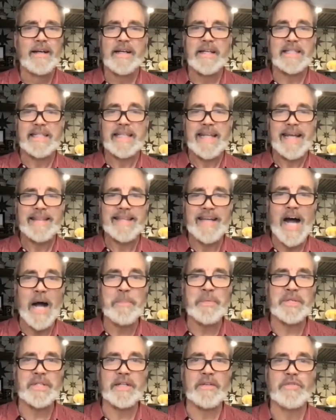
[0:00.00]
Isn't that the
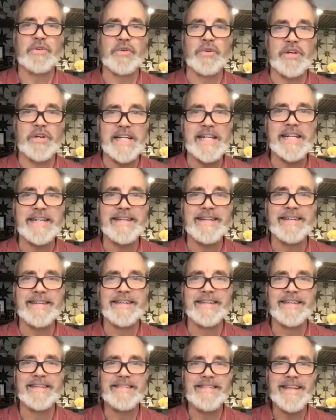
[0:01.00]
opposite of greed?
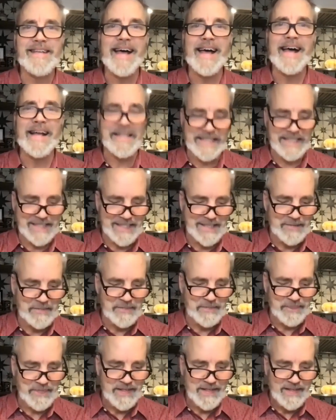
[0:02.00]
Yes.
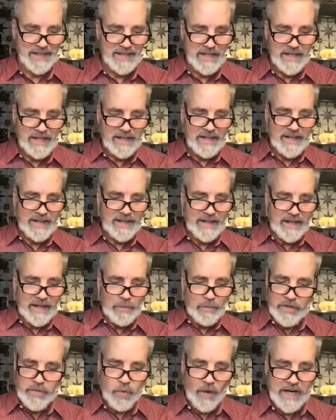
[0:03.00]

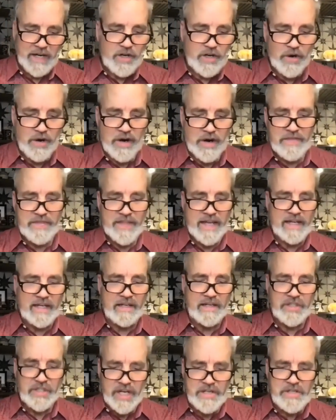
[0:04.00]
With one accord, they
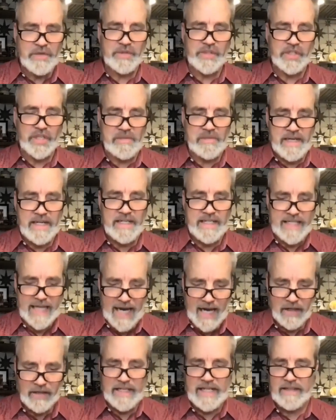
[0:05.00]
continued to meet
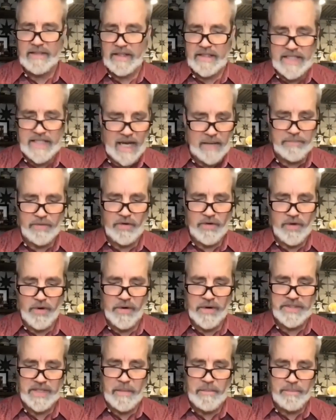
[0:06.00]
daily in the temple
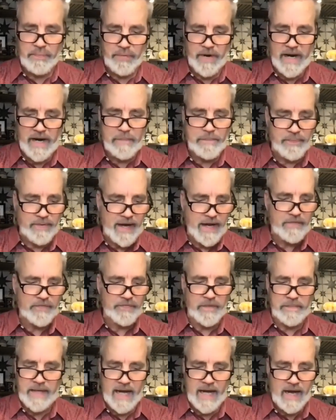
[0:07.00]
courts and break bread
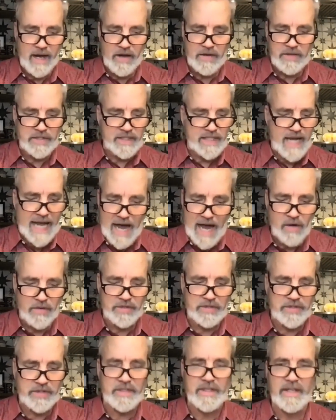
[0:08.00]
from the house to
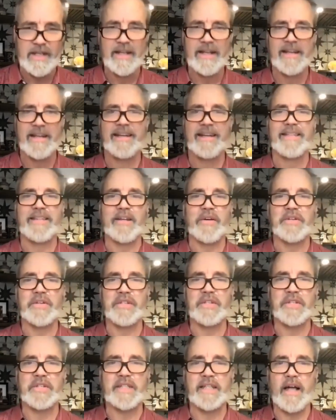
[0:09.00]
house.
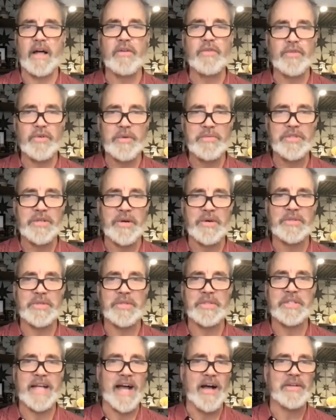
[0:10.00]
There's the cell group
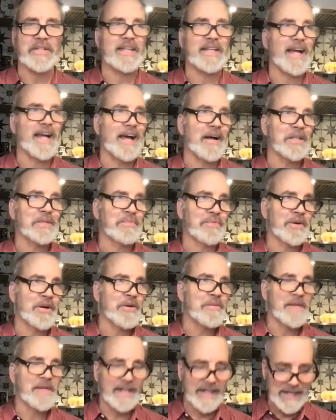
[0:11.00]
churches, house to house
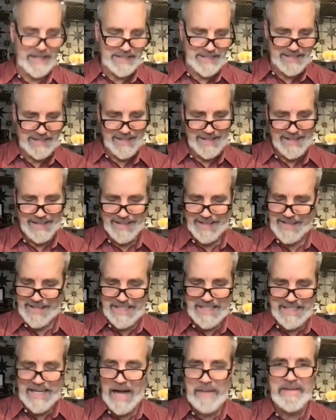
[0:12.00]
prayer meetings.
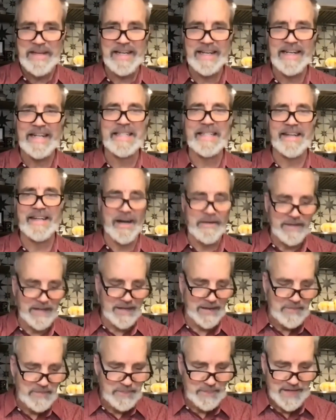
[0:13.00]
It's coming, it's
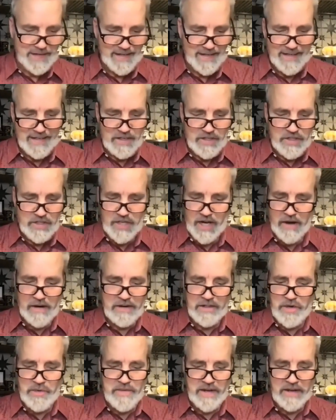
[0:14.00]
coming
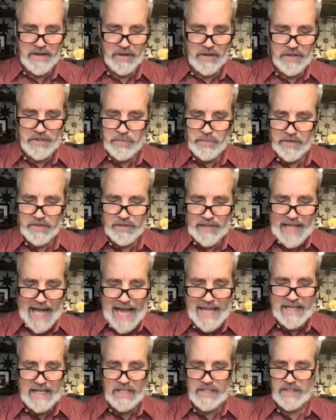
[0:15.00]
sharing their meals with
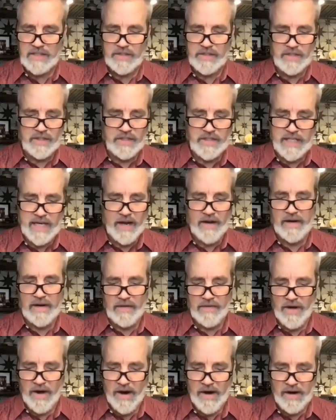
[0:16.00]
gladness and sincerity
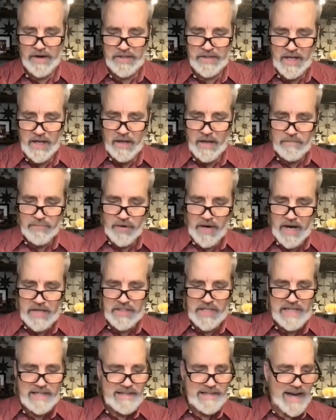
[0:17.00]
of heart,
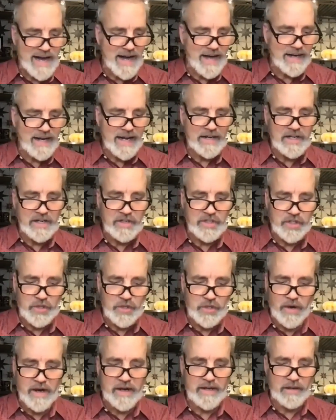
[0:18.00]
praising God and
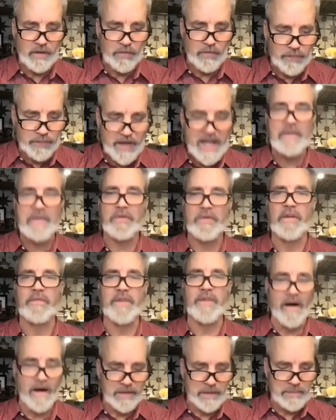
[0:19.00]
enjoying the favor of
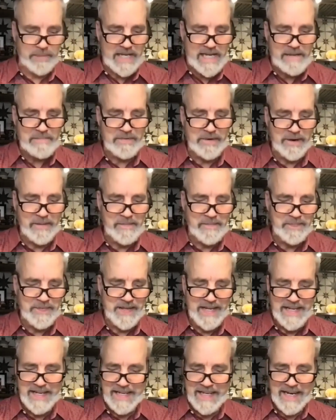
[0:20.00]
all the people.
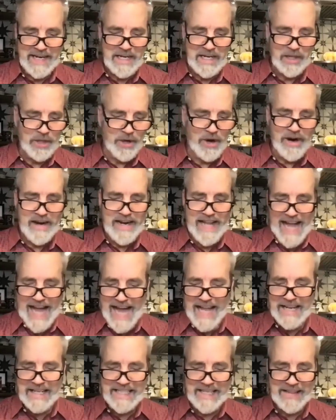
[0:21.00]
And the Lord
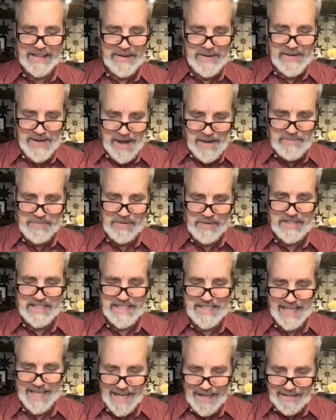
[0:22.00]
added to their numbers
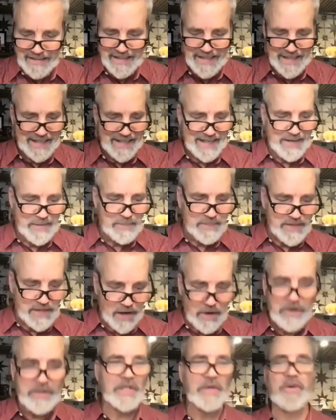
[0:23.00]
daily
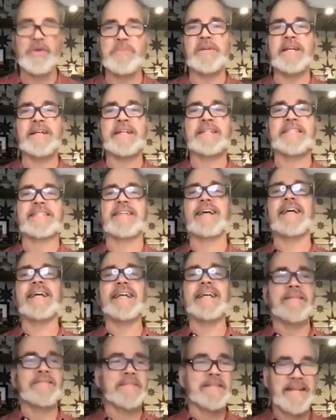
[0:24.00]
those who were being
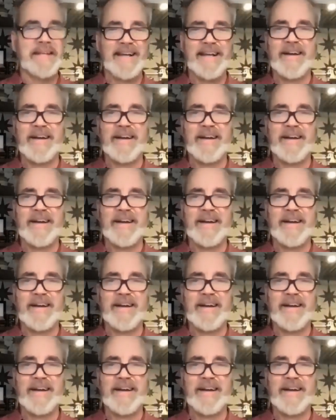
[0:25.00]
saved.